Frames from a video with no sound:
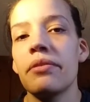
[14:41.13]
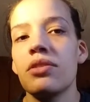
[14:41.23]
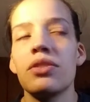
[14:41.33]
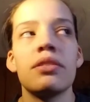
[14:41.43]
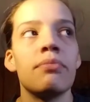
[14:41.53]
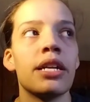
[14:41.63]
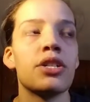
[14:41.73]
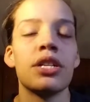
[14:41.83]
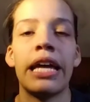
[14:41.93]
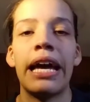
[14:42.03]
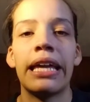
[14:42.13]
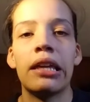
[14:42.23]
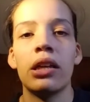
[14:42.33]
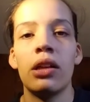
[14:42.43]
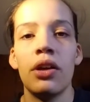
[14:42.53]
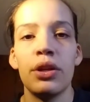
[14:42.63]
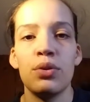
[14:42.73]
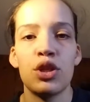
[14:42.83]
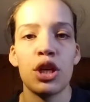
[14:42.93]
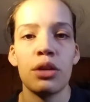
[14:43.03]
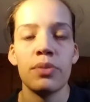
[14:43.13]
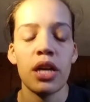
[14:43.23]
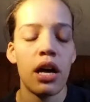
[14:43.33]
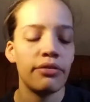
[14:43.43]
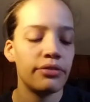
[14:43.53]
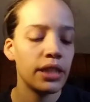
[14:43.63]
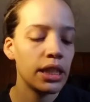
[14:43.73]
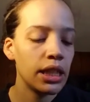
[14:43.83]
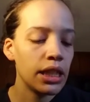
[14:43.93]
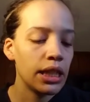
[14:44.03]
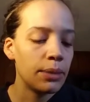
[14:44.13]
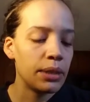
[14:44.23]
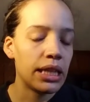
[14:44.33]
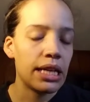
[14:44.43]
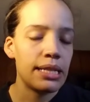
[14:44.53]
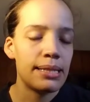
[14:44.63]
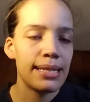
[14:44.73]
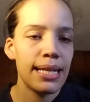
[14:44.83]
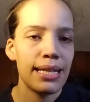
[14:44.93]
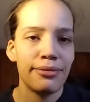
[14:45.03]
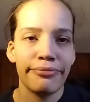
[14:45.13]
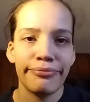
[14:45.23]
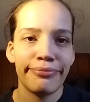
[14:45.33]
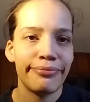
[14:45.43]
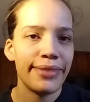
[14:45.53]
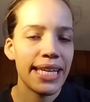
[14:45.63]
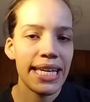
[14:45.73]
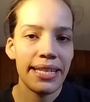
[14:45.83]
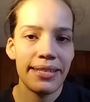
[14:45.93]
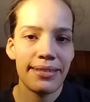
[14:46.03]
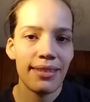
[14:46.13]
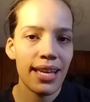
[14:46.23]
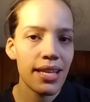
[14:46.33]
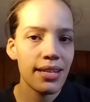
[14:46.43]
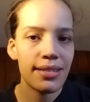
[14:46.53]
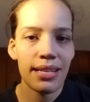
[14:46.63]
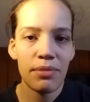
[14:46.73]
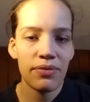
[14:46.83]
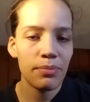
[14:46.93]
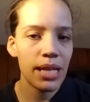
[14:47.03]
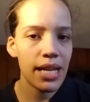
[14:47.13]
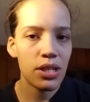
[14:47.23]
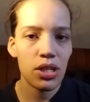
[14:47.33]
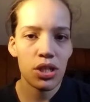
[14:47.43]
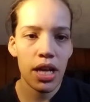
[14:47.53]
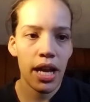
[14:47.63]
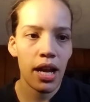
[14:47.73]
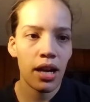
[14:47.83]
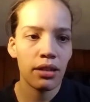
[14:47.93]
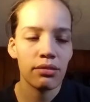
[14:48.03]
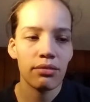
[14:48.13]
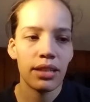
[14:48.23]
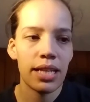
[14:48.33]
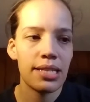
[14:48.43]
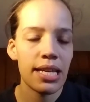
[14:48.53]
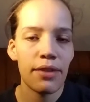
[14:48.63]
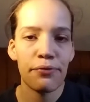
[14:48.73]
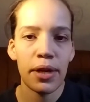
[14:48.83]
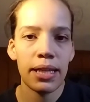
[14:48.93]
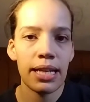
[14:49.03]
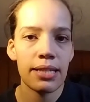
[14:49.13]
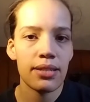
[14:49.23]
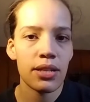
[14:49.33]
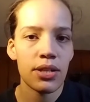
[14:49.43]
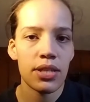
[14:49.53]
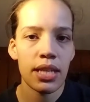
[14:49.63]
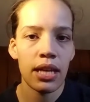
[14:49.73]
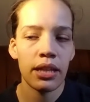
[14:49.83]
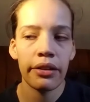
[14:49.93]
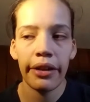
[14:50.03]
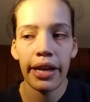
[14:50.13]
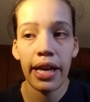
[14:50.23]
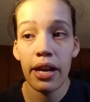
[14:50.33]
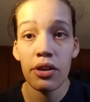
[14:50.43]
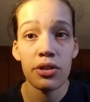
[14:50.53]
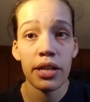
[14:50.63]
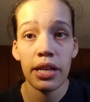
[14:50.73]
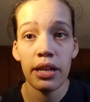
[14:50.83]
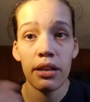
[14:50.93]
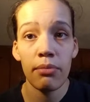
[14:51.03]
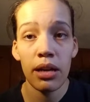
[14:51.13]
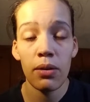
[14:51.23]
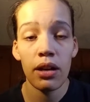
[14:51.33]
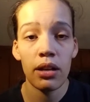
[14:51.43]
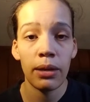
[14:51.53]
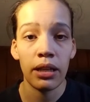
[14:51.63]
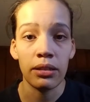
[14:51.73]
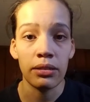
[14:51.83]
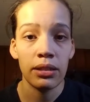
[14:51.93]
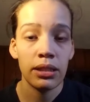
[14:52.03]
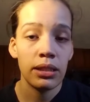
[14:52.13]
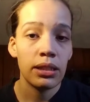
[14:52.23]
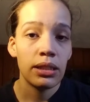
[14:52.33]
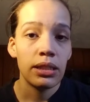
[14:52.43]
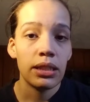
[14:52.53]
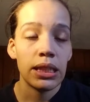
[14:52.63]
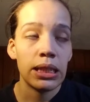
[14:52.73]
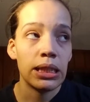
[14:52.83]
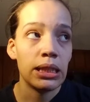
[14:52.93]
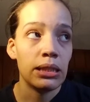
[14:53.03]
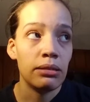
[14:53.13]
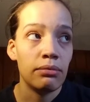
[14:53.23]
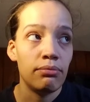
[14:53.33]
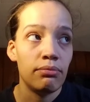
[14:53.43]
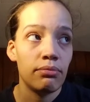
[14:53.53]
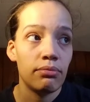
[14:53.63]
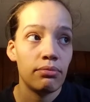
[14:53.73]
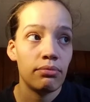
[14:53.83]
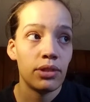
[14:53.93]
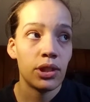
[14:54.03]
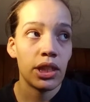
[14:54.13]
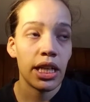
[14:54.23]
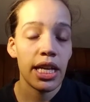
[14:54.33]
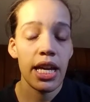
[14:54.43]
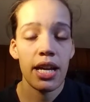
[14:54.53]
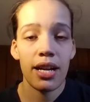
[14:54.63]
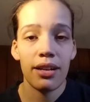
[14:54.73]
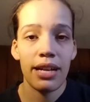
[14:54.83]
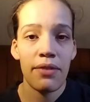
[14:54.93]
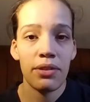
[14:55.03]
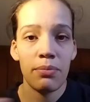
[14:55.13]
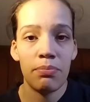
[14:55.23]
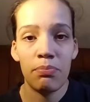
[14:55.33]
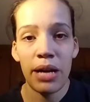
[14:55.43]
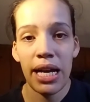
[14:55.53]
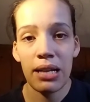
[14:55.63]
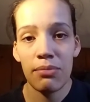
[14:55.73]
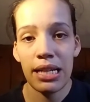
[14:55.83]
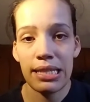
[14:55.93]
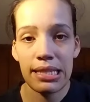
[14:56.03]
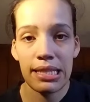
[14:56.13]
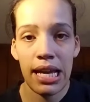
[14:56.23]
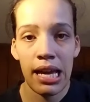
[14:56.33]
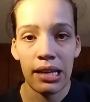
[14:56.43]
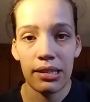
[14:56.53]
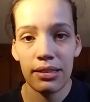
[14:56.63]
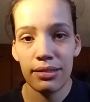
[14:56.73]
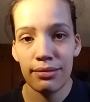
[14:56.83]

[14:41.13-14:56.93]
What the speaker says: just to make sure that I kill all those germs off because, you know, kids, some of them like to share. They see a friend that's thirsty and they're like, here, drink out of my water bottle. And then, or here, have a bite of my snack.